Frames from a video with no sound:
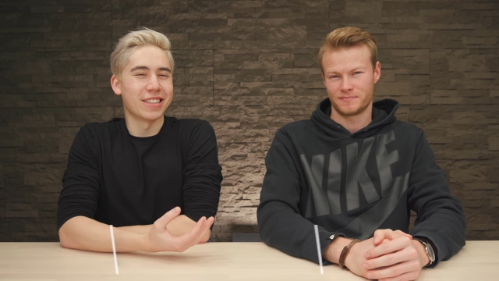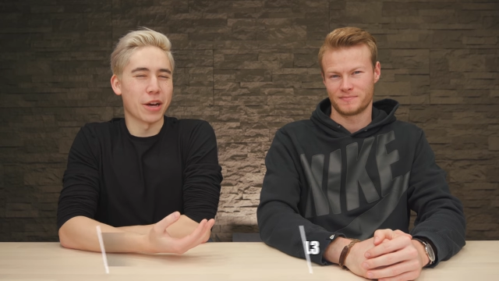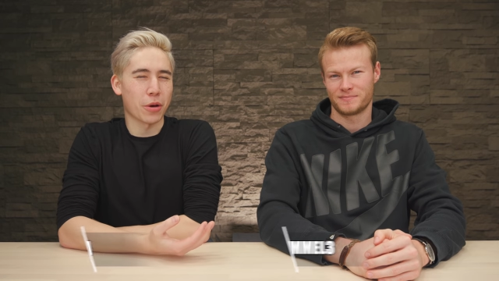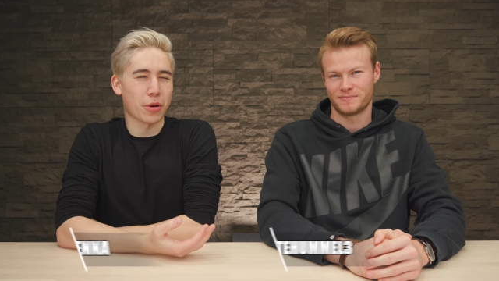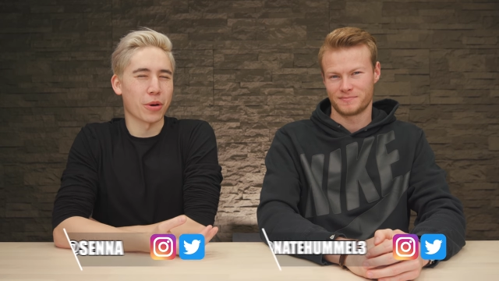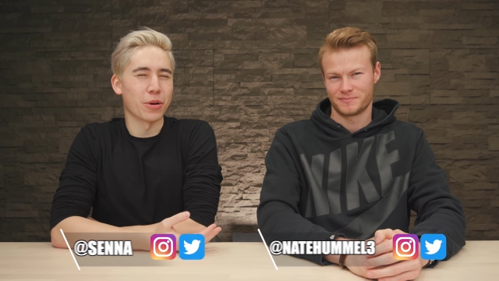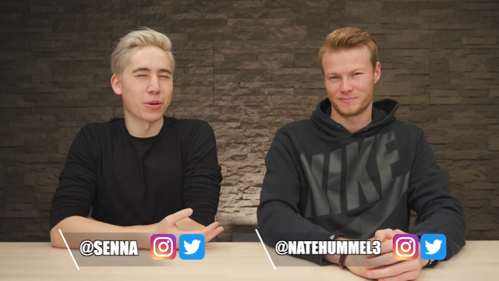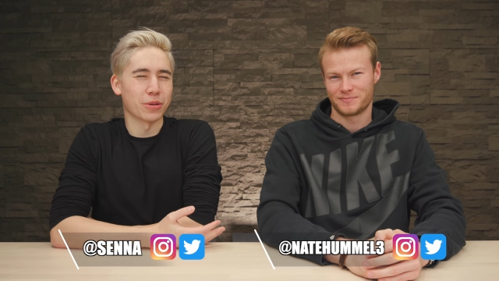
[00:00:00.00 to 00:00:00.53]
Speaker 1: De
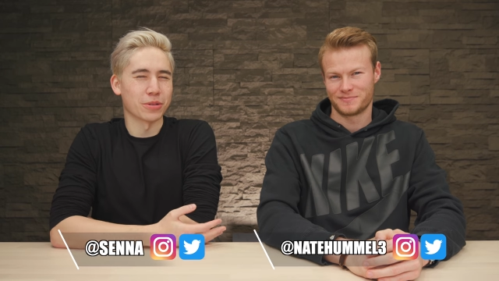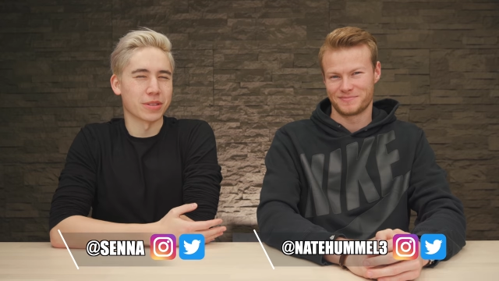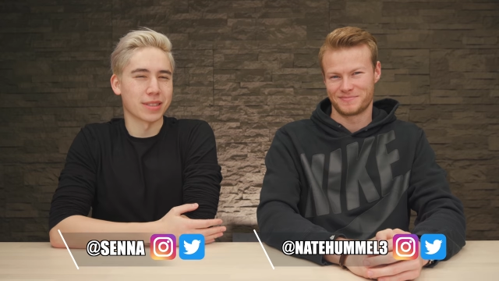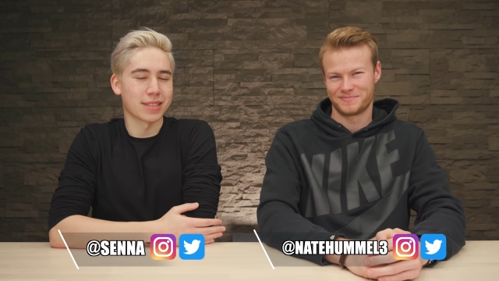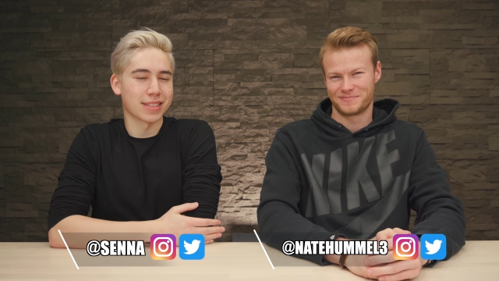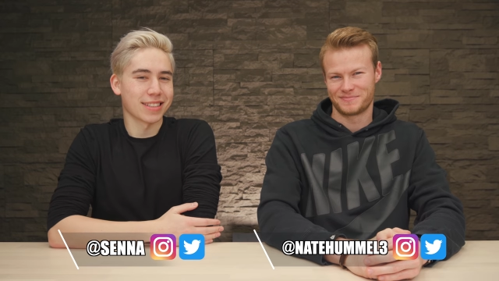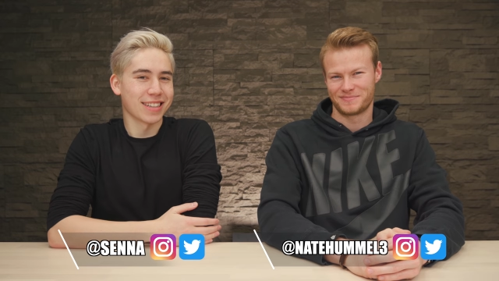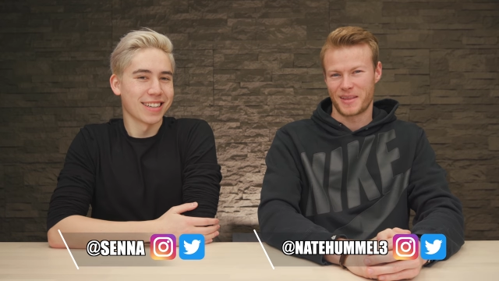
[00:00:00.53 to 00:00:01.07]

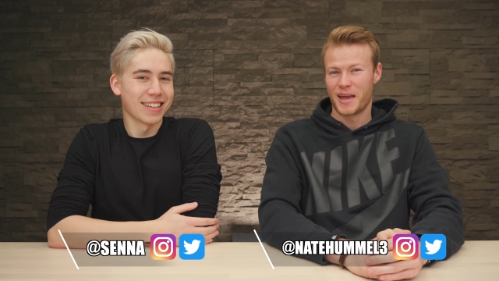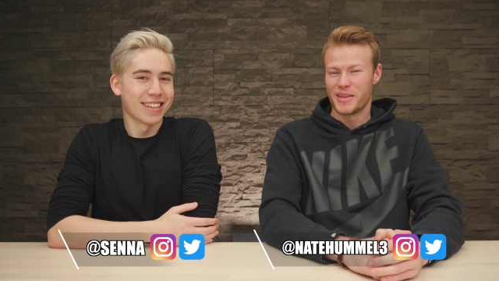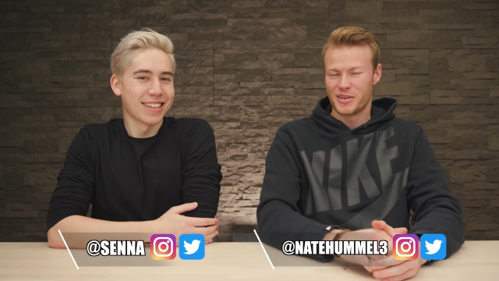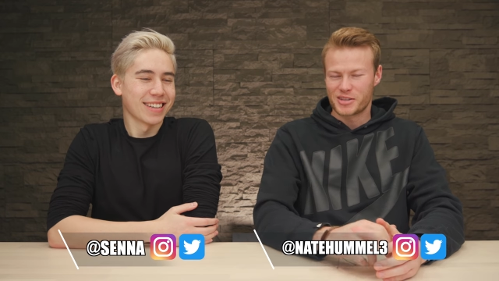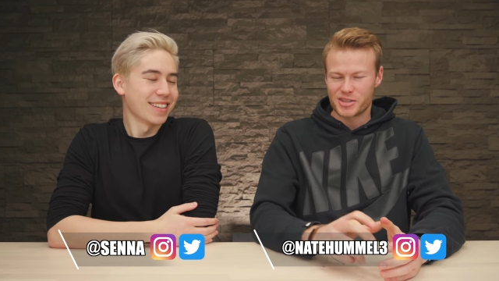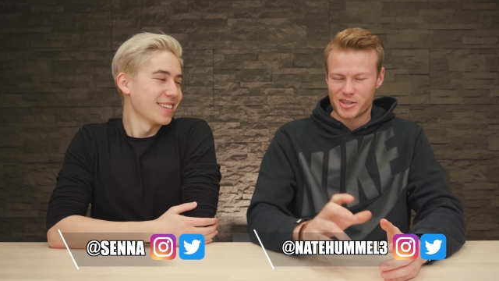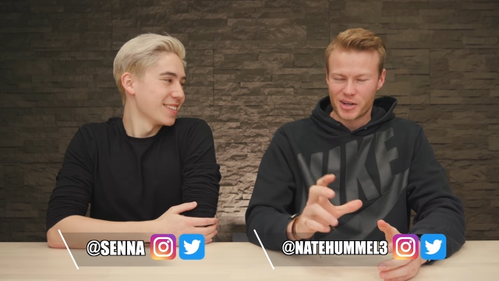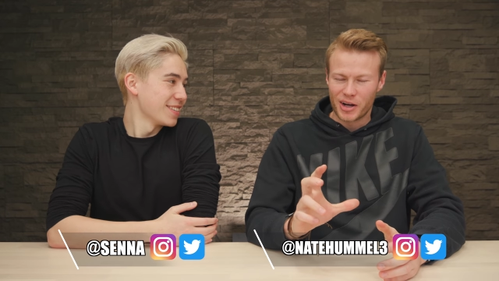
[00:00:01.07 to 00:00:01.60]
Rose. This
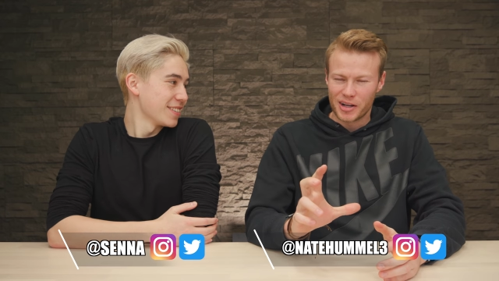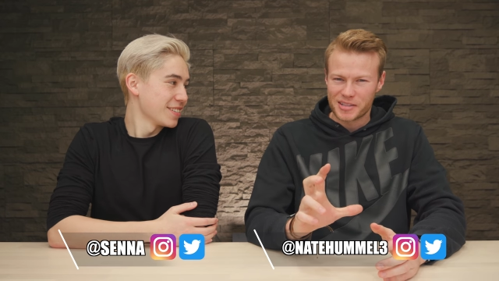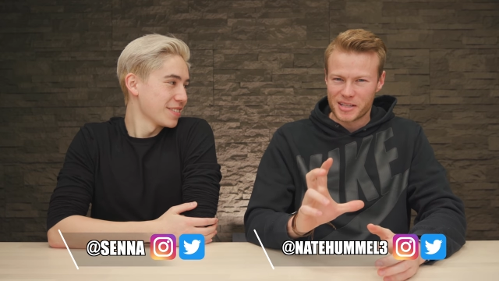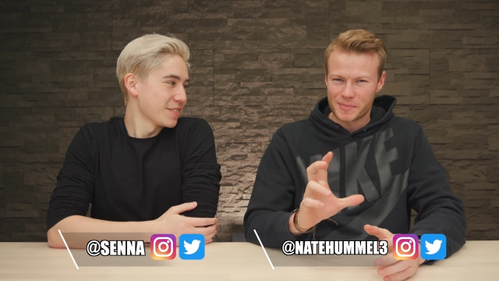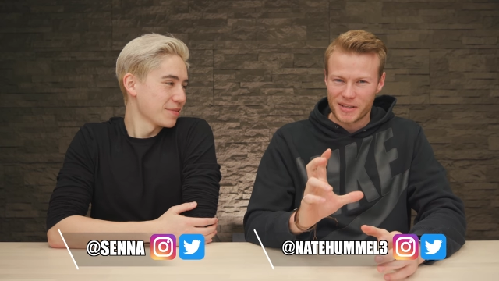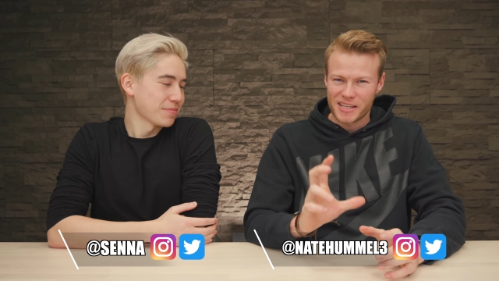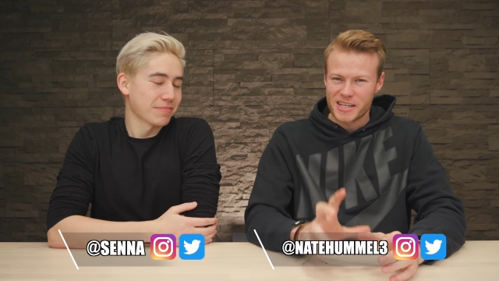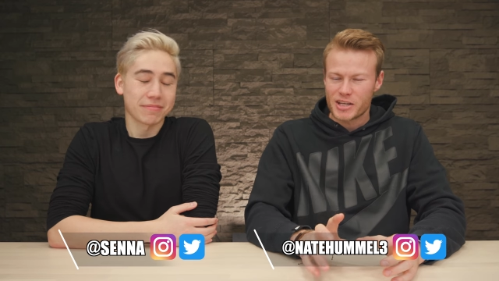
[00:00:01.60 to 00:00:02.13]
is the concept
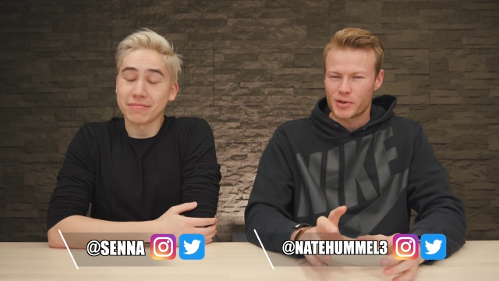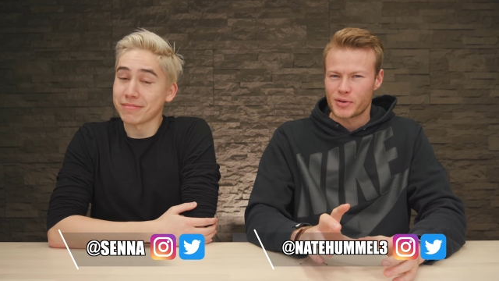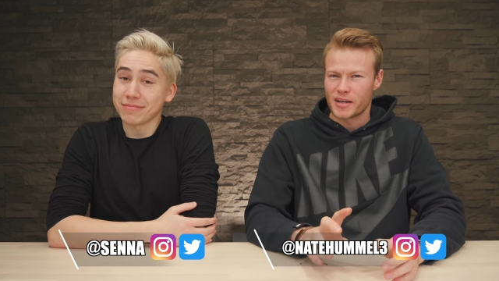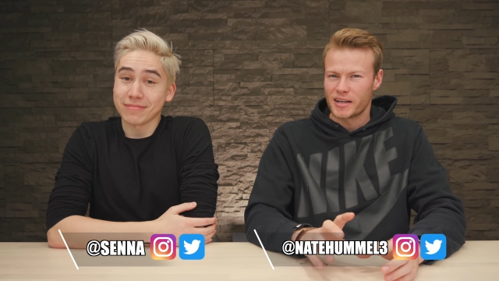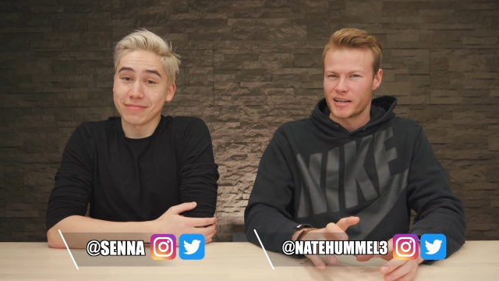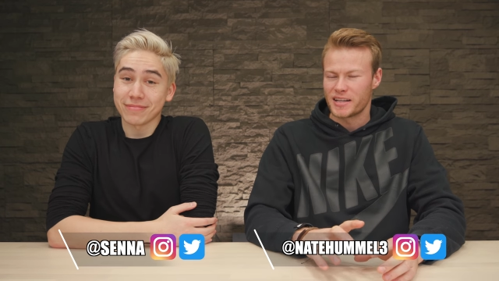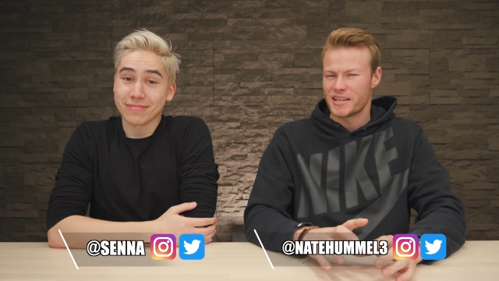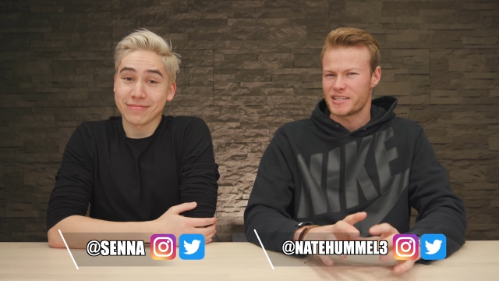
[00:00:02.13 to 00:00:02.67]
that he
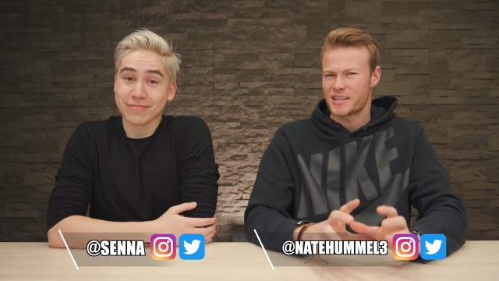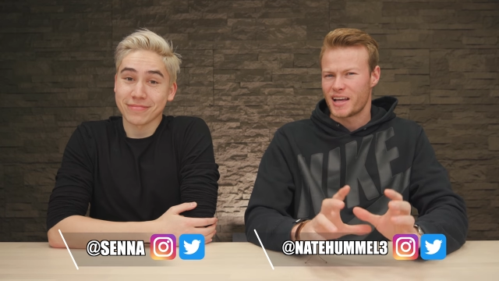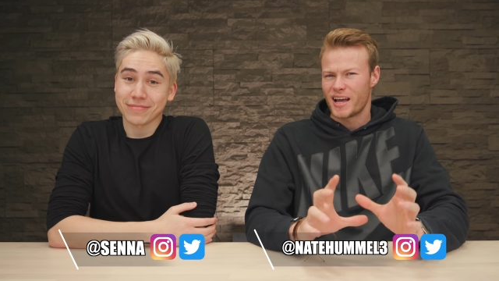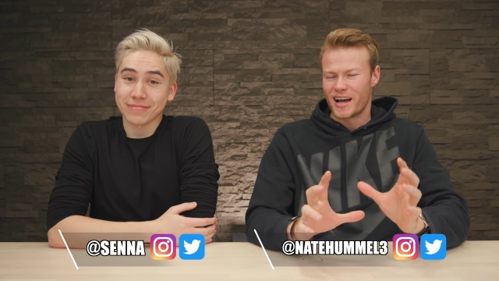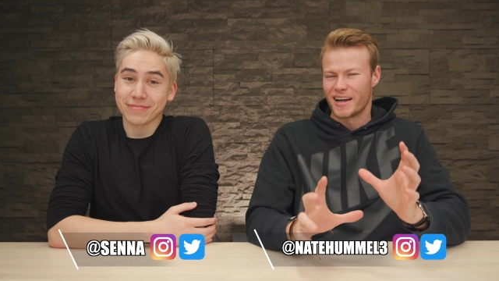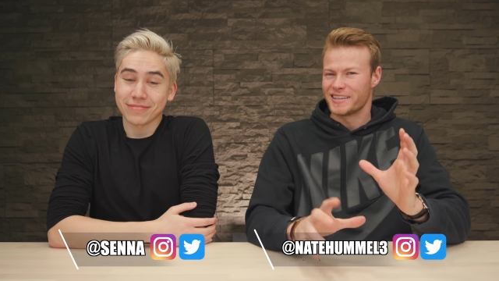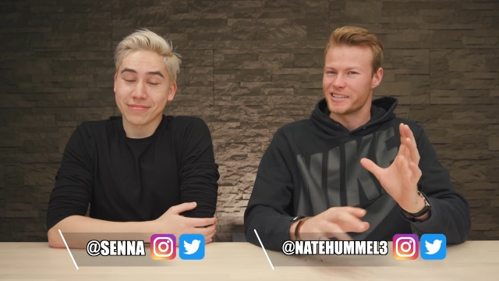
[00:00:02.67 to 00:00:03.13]
created. He's a